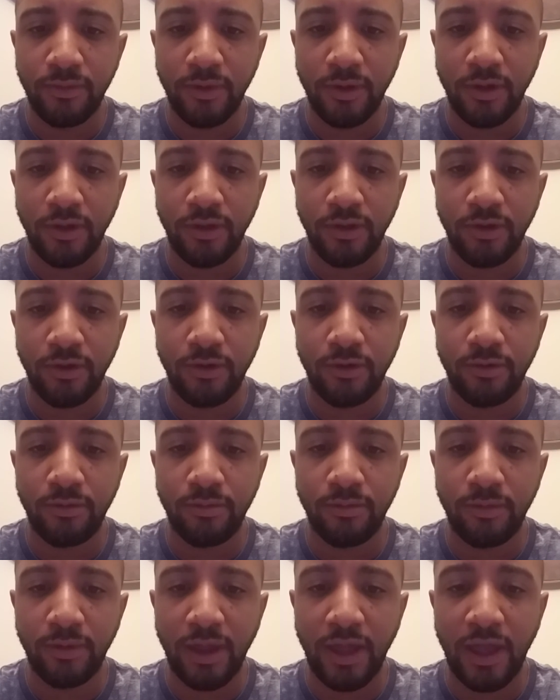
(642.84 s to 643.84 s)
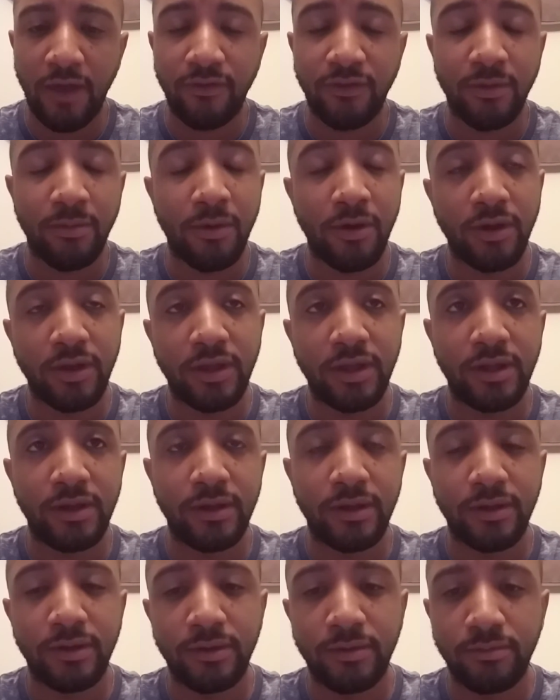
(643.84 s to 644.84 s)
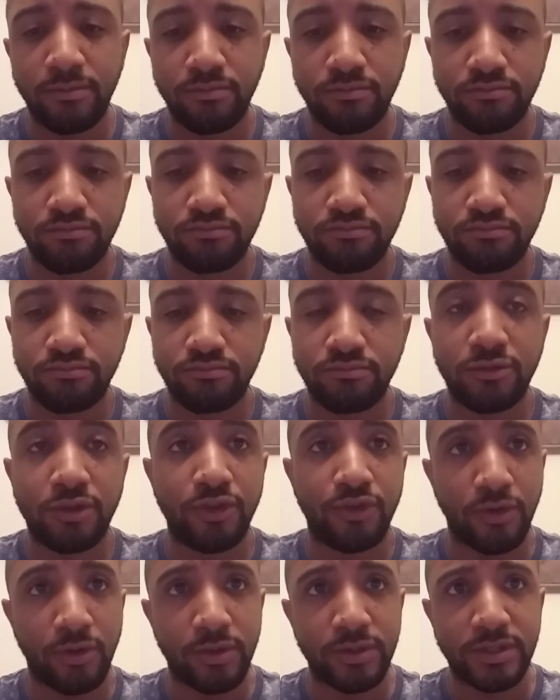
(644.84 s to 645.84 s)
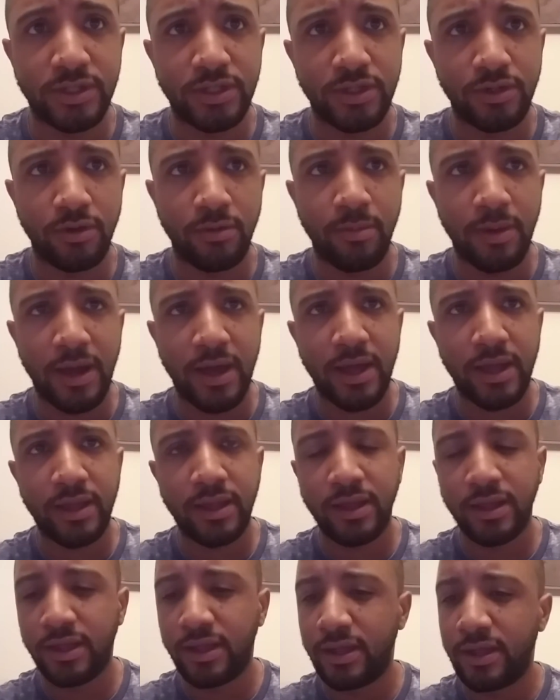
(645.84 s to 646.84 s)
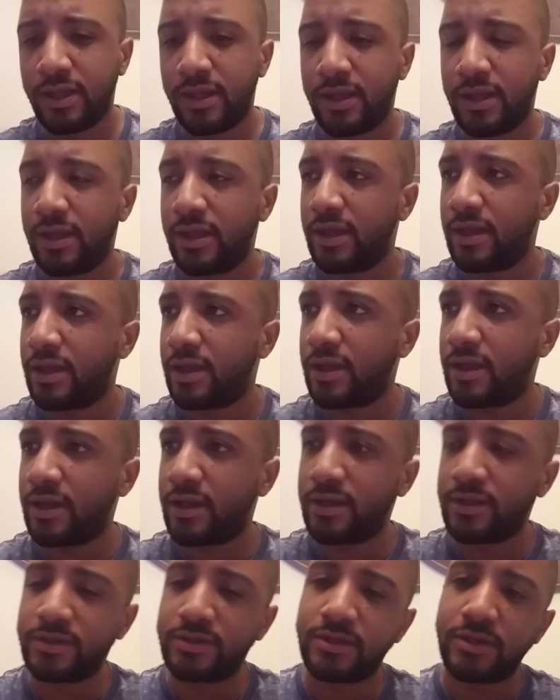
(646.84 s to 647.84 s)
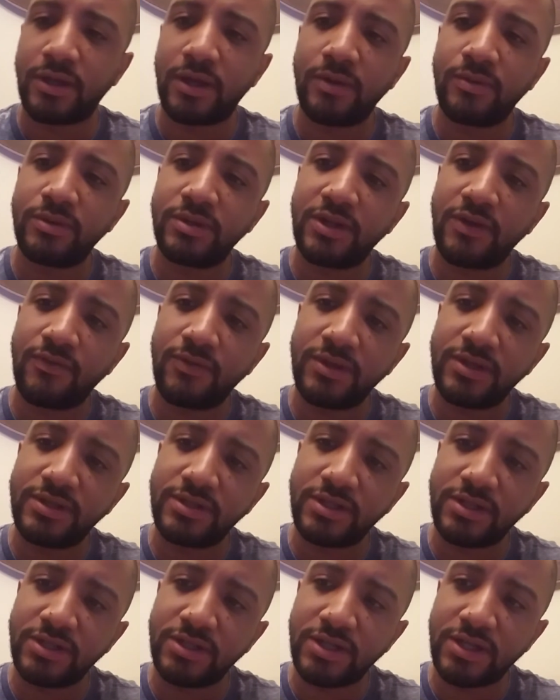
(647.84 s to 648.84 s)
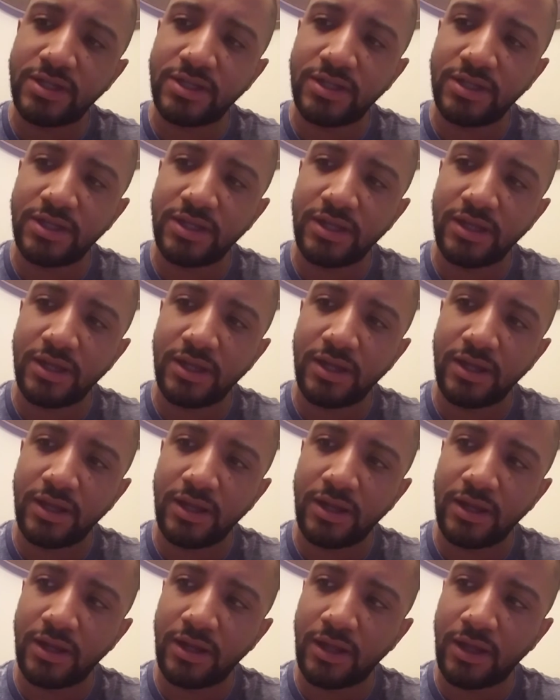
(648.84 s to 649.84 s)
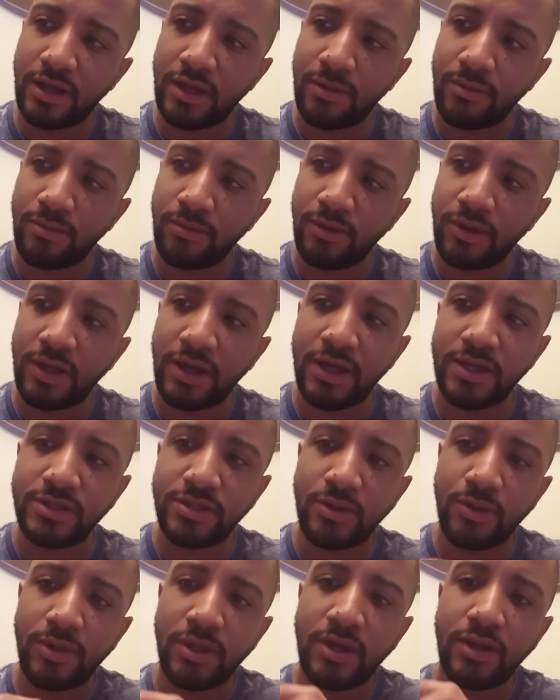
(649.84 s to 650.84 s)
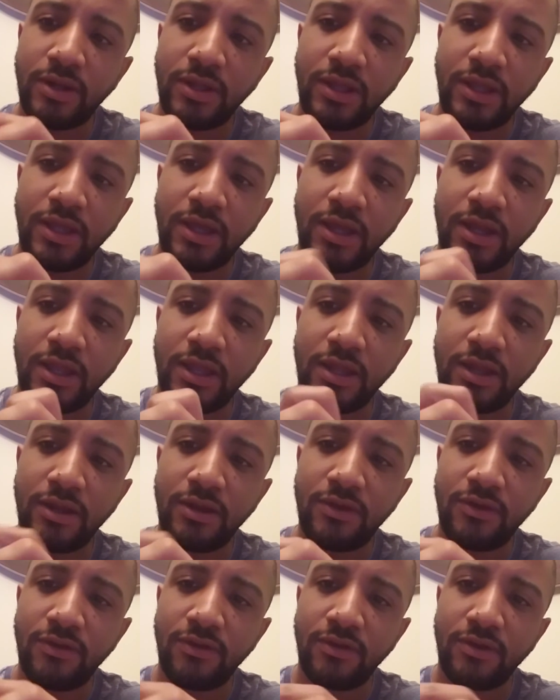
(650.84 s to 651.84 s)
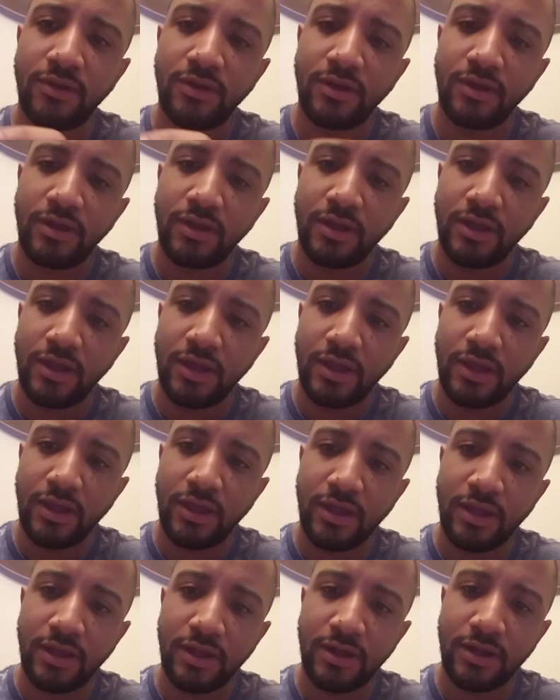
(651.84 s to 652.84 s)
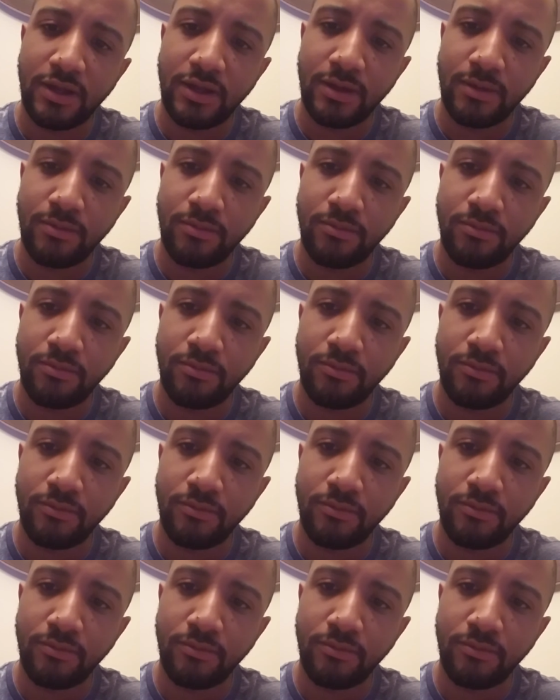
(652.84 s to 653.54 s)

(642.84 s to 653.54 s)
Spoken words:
other aftermarket controllers that you'd buy. So I would definitely suggest it. You guys going out and getting it. And